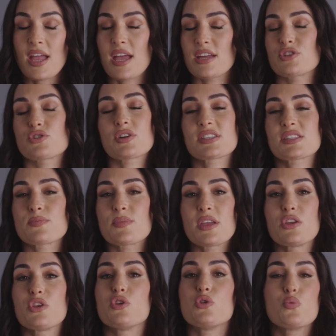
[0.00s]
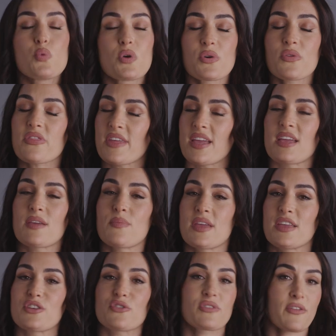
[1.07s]
And trust me, you will thank me
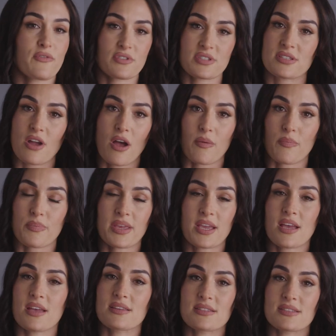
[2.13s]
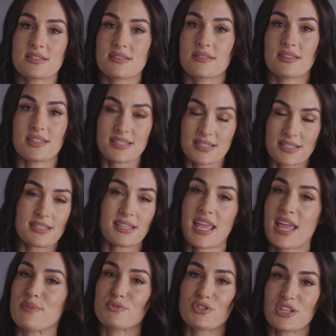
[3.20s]
and you'll never stop, because this is a
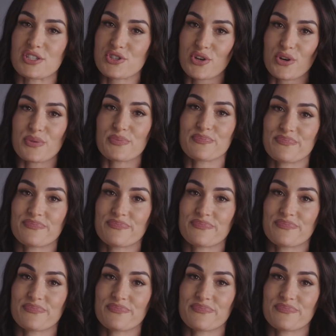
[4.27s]
game changer.